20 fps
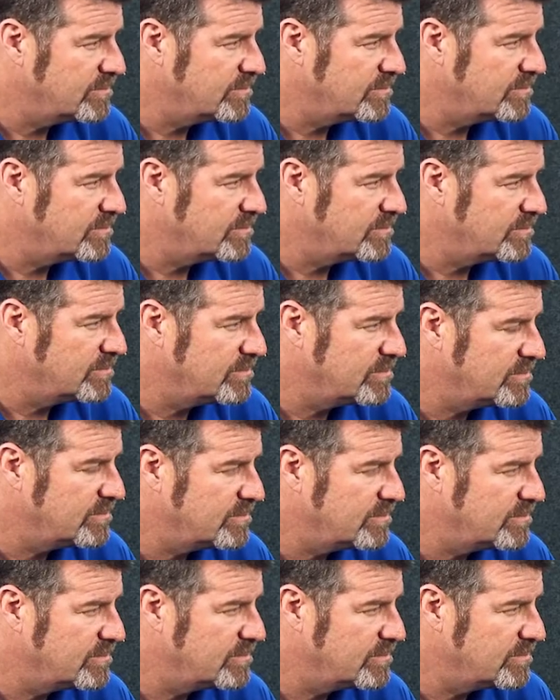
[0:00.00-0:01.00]

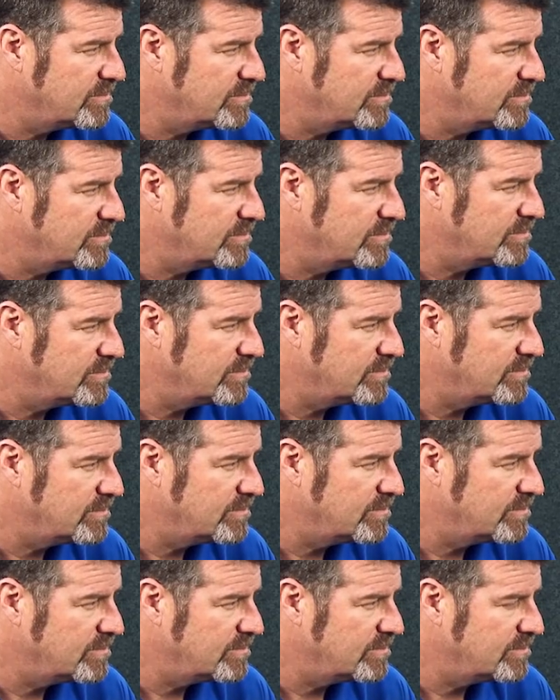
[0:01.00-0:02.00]

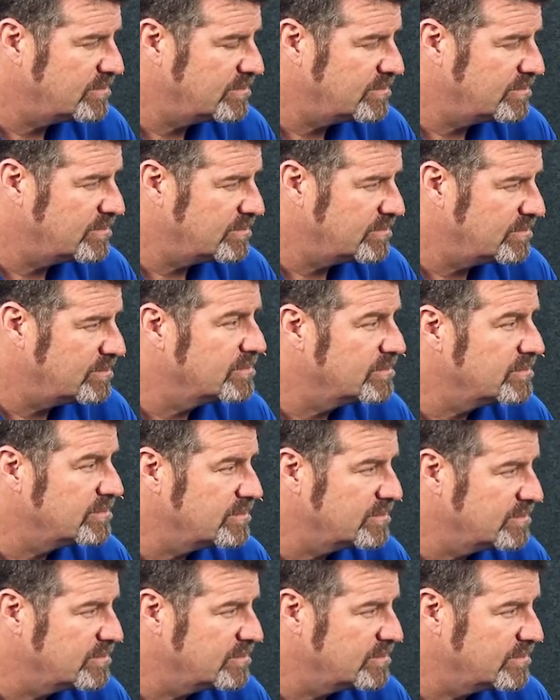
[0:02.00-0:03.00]

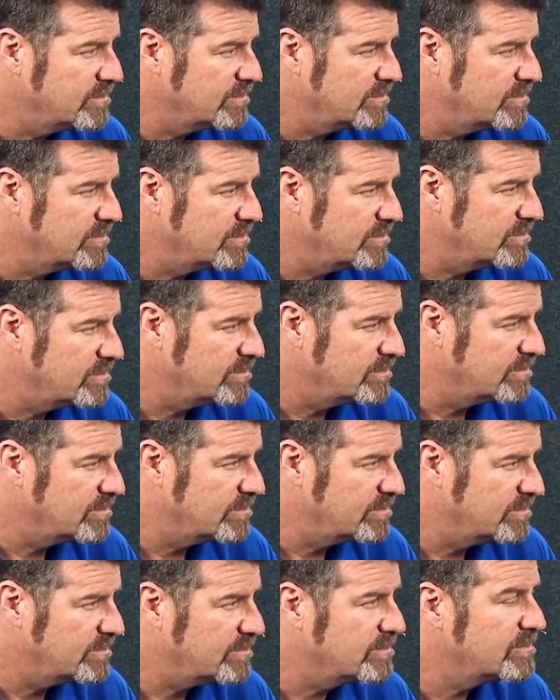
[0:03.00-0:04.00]

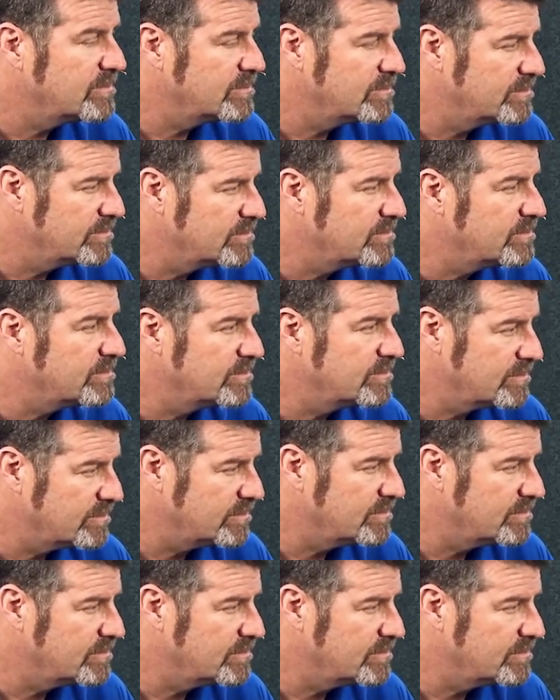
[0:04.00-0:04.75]
No words are spoken by the person on screen.